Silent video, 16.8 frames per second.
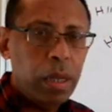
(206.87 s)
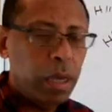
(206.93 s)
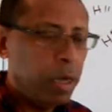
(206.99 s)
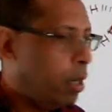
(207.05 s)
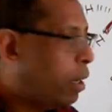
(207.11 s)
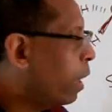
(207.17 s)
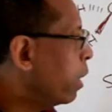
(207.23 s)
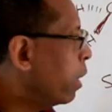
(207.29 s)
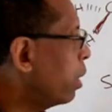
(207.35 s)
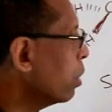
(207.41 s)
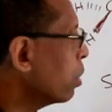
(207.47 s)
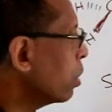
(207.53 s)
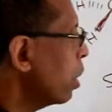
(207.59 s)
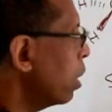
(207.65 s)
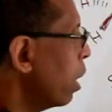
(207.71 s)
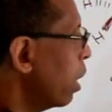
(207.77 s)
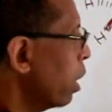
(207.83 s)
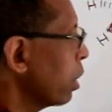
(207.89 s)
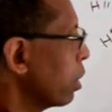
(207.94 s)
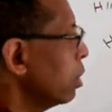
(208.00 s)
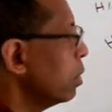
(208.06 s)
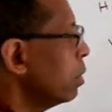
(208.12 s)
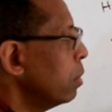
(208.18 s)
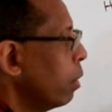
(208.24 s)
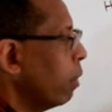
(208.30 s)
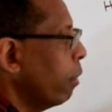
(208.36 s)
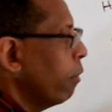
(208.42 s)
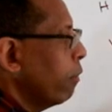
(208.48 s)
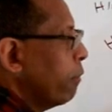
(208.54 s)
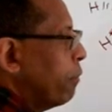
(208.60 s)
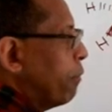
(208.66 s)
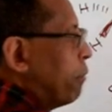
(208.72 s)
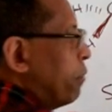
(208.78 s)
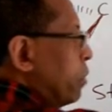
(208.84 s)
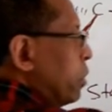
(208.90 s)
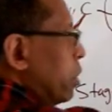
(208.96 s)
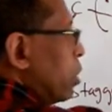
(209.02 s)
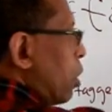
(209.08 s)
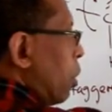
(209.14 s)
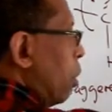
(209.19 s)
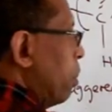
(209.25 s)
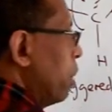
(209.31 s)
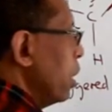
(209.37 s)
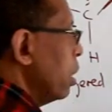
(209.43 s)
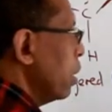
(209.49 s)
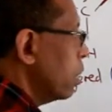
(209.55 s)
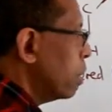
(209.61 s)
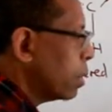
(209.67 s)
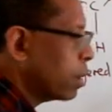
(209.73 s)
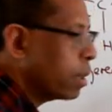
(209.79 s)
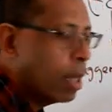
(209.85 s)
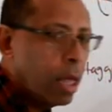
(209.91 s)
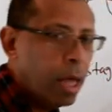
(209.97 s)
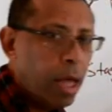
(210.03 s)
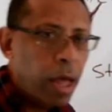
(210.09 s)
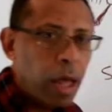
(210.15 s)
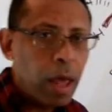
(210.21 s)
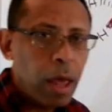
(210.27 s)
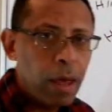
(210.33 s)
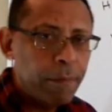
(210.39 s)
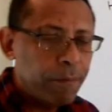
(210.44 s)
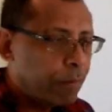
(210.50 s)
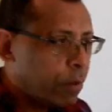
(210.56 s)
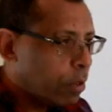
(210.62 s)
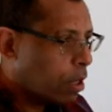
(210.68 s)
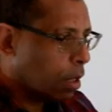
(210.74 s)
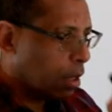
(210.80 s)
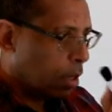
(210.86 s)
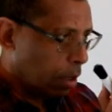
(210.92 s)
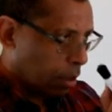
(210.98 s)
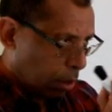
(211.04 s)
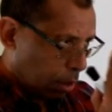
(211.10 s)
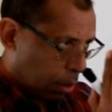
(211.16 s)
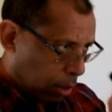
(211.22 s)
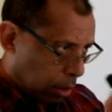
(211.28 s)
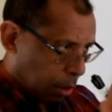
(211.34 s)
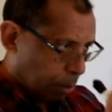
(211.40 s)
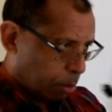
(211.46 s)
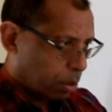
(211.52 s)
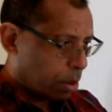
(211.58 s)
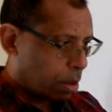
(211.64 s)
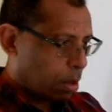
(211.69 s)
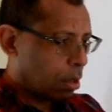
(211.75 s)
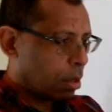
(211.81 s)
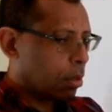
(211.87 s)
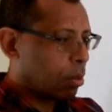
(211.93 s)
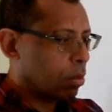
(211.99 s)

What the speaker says: A dihedral angle of 0 means everything is eclipsed.